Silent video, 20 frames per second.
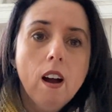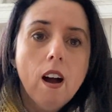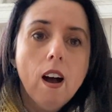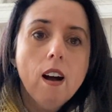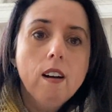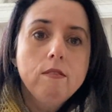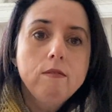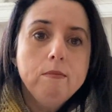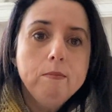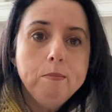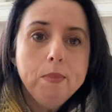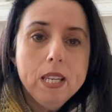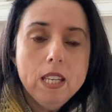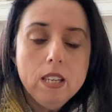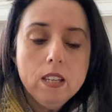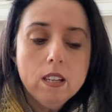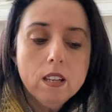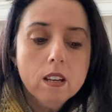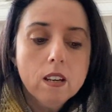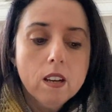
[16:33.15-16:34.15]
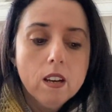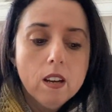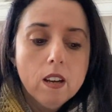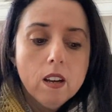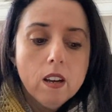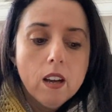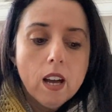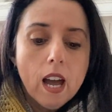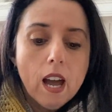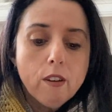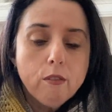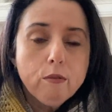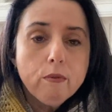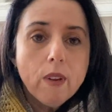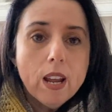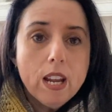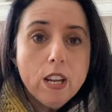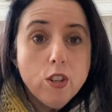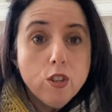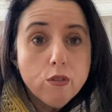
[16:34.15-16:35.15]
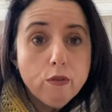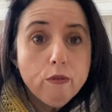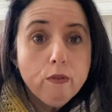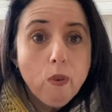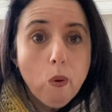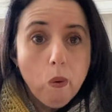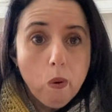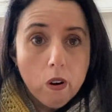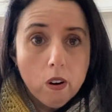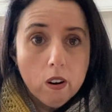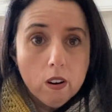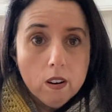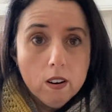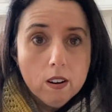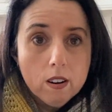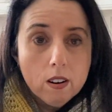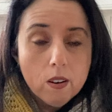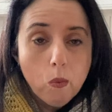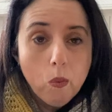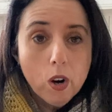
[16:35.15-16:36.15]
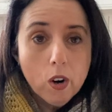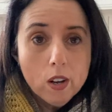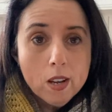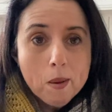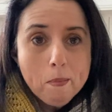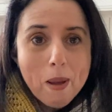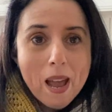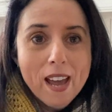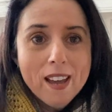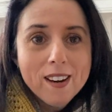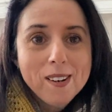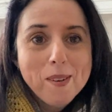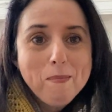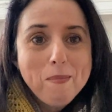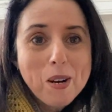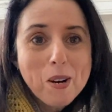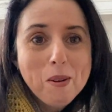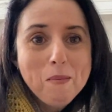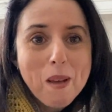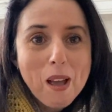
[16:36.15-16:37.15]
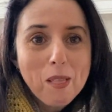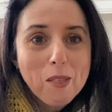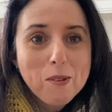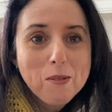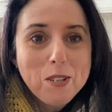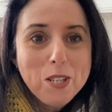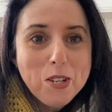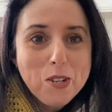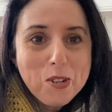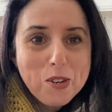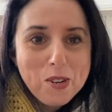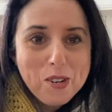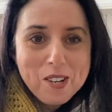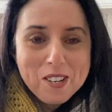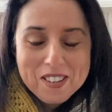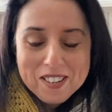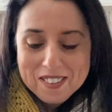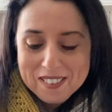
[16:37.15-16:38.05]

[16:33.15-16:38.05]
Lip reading: of me at age 4 wearing a Barry Manilow t-shirt.